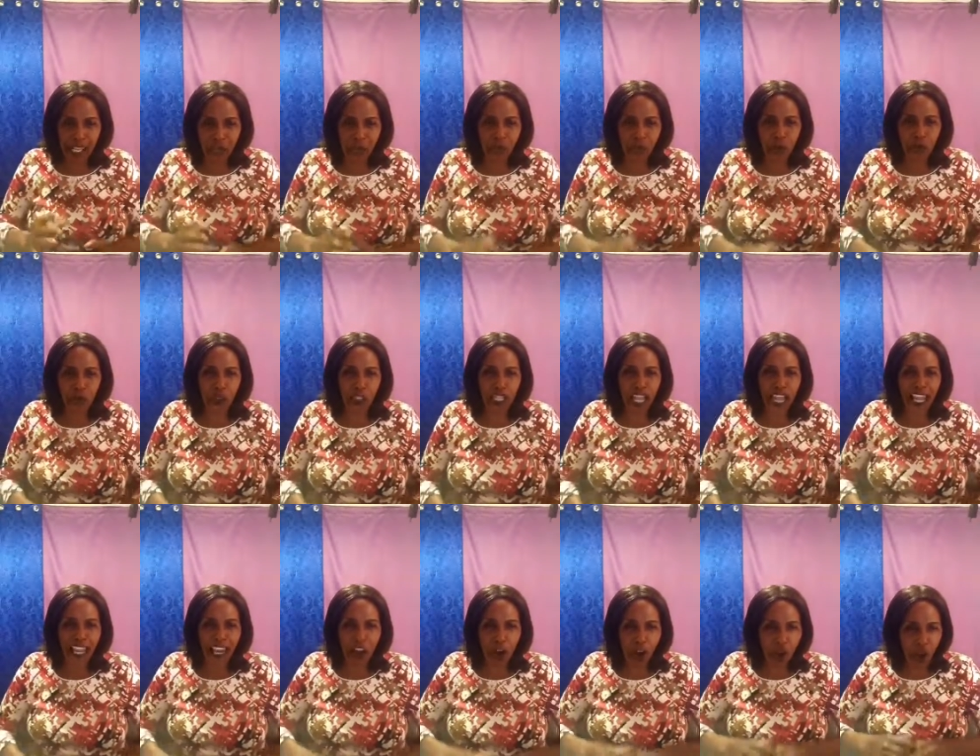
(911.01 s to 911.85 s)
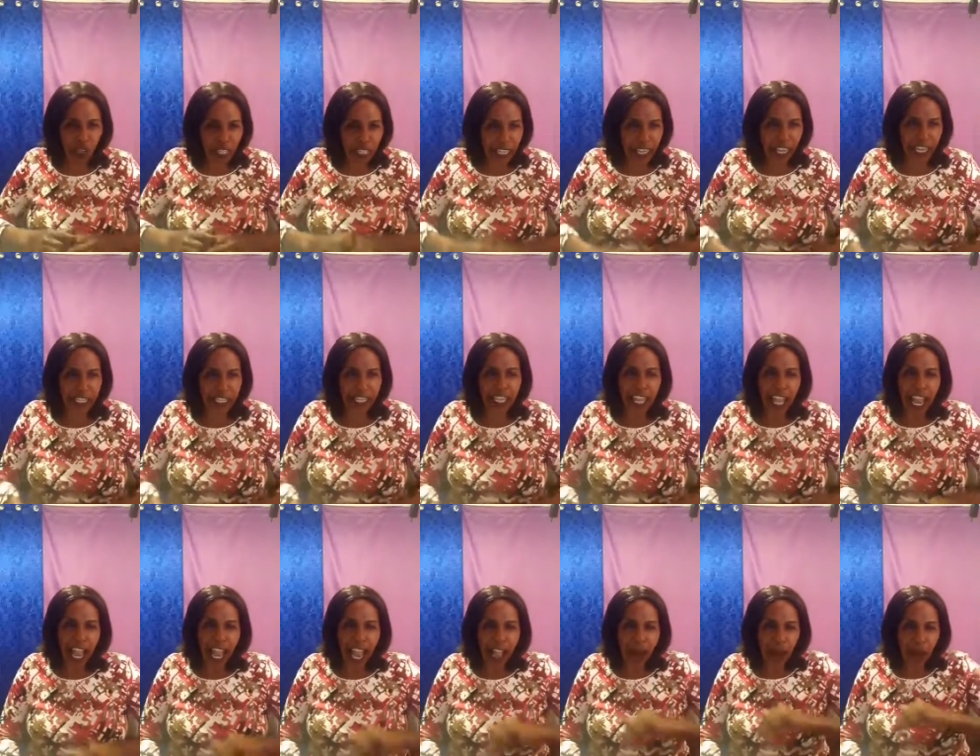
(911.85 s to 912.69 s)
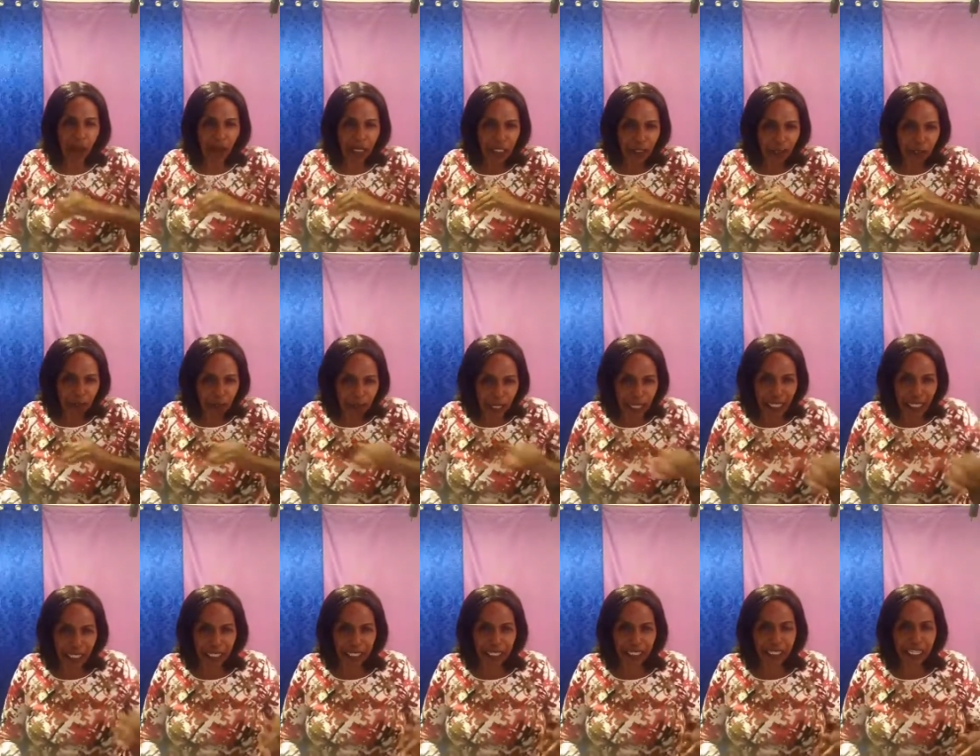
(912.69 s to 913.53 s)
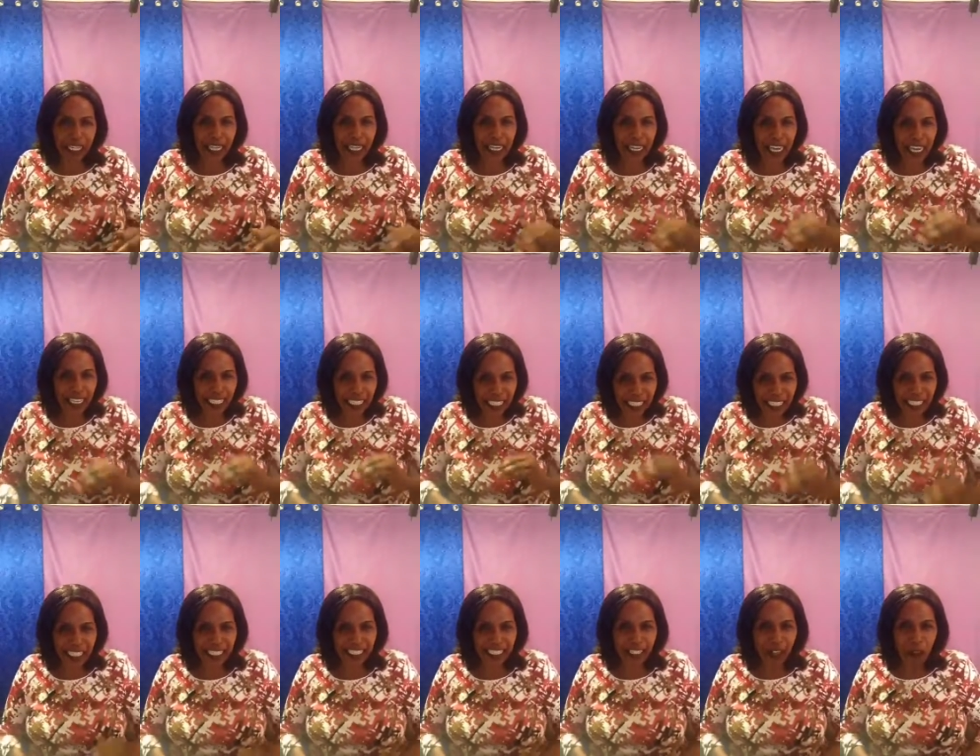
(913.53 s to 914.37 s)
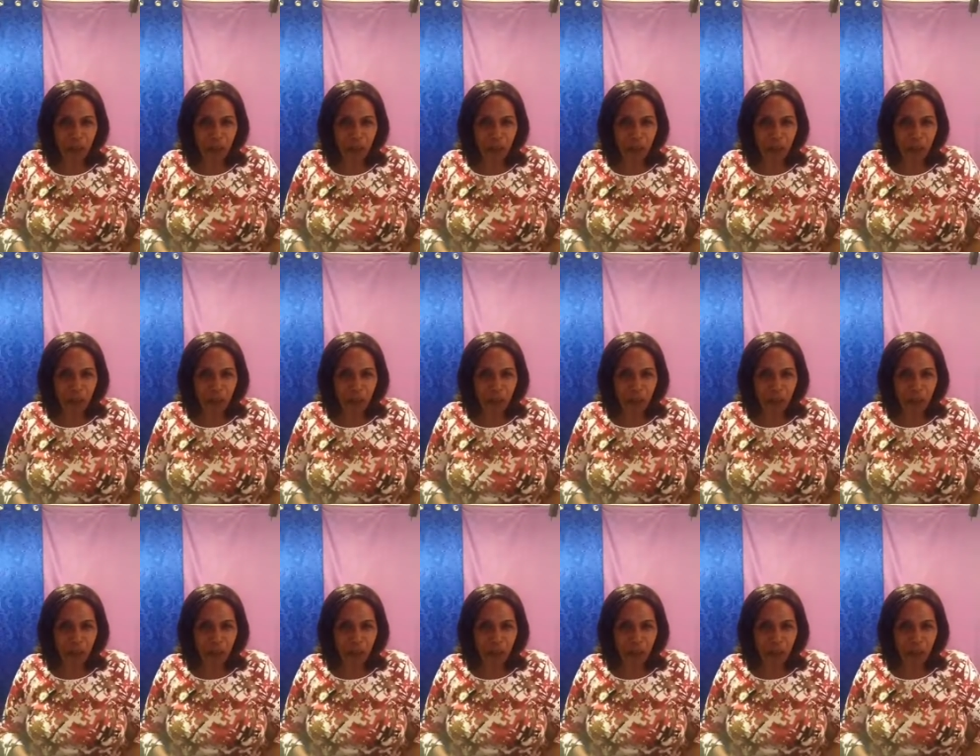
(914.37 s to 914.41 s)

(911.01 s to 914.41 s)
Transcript: you say, Okay, I went bed like this,